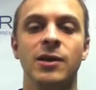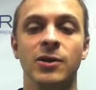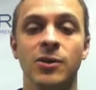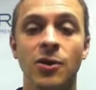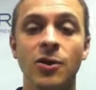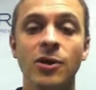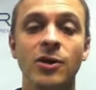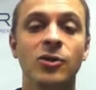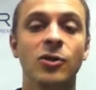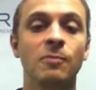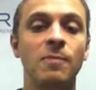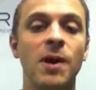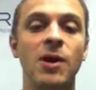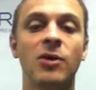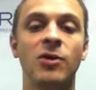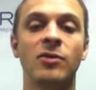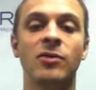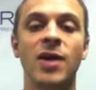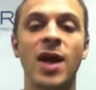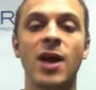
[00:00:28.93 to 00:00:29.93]
You can do
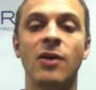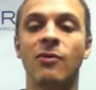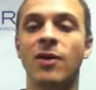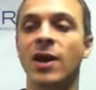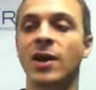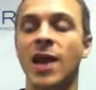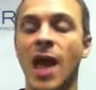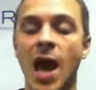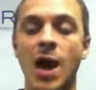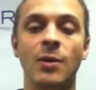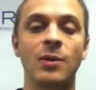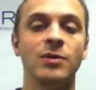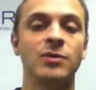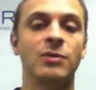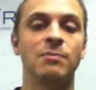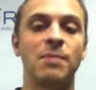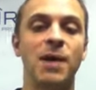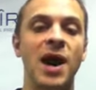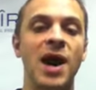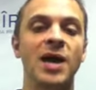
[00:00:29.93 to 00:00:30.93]
better than that right now,
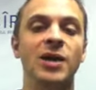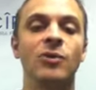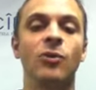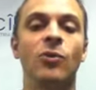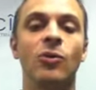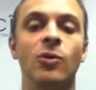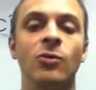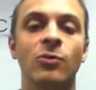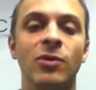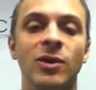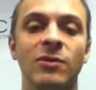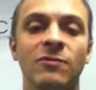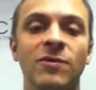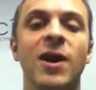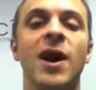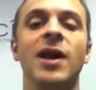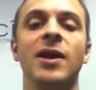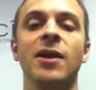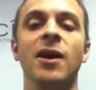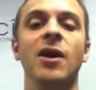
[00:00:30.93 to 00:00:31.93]
either buying or
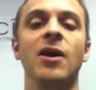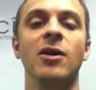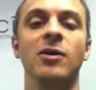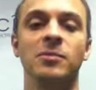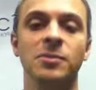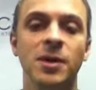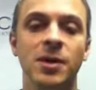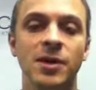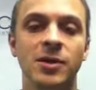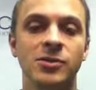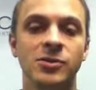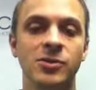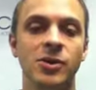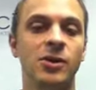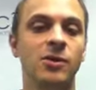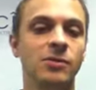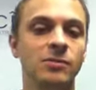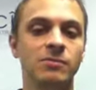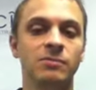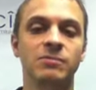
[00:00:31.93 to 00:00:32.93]
refining a home.
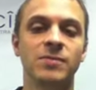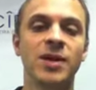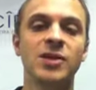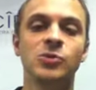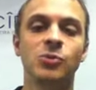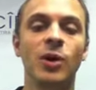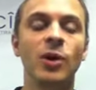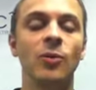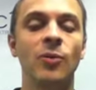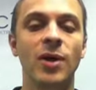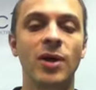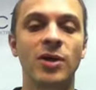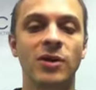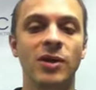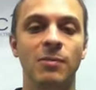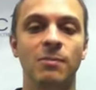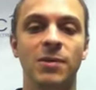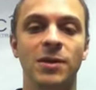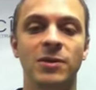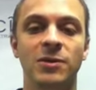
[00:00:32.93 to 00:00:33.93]
So that's one way you
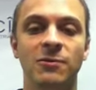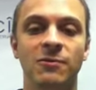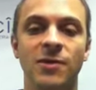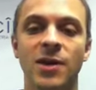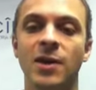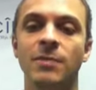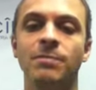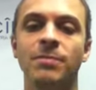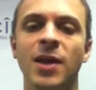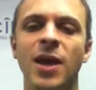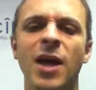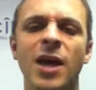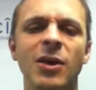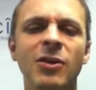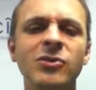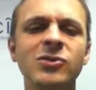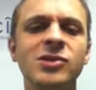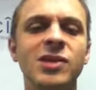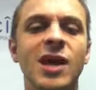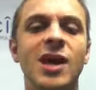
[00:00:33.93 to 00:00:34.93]
can beat the Fed.
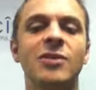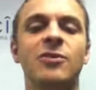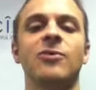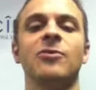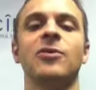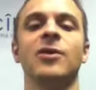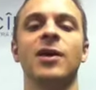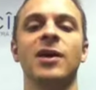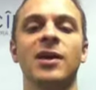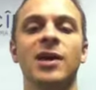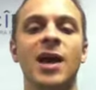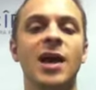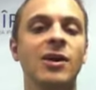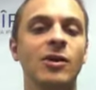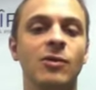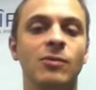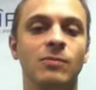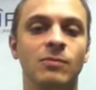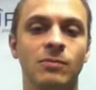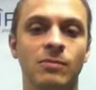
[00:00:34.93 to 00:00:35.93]
Here's the other thing, and I
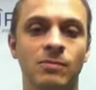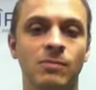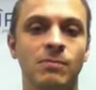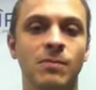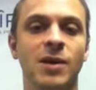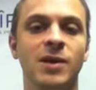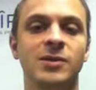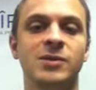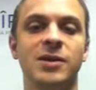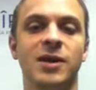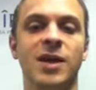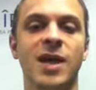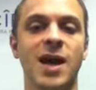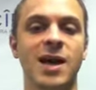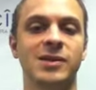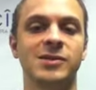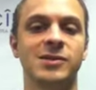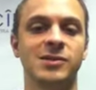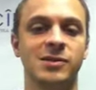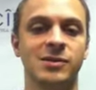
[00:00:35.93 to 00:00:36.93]
don't mean to
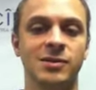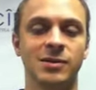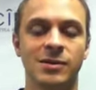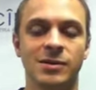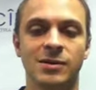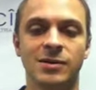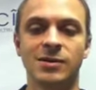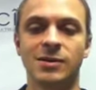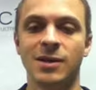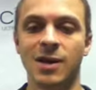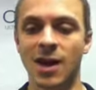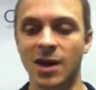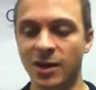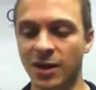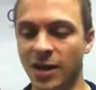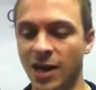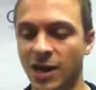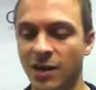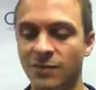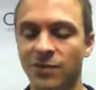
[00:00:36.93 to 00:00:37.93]
cast
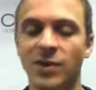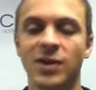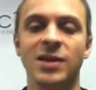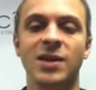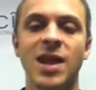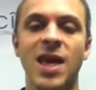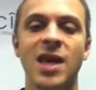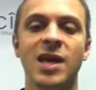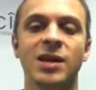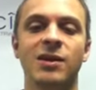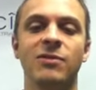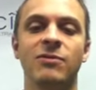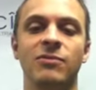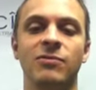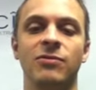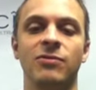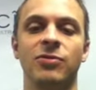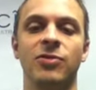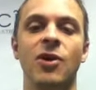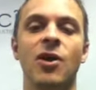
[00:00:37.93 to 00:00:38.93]
any kind of a negative
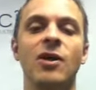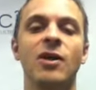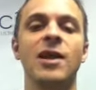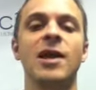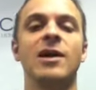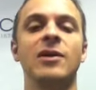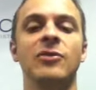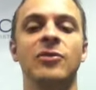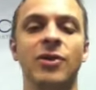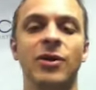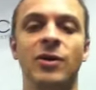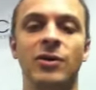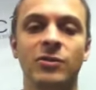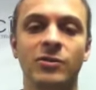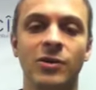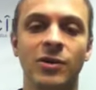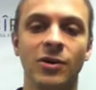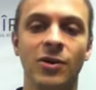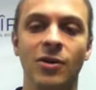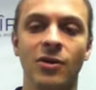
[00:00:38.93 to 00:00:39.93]
thought out there
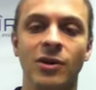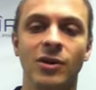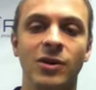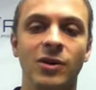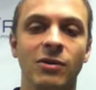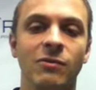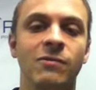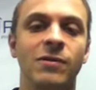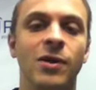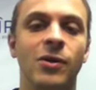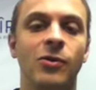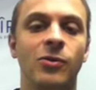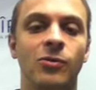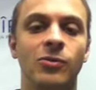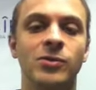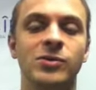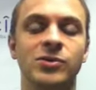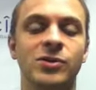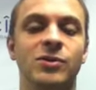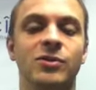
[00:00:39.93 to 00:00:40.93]
regarding our Federal
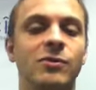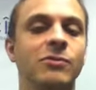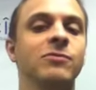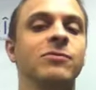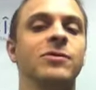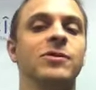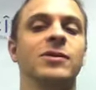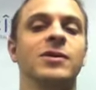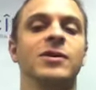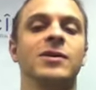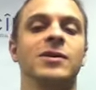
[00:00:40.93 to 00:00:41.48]
Reserve,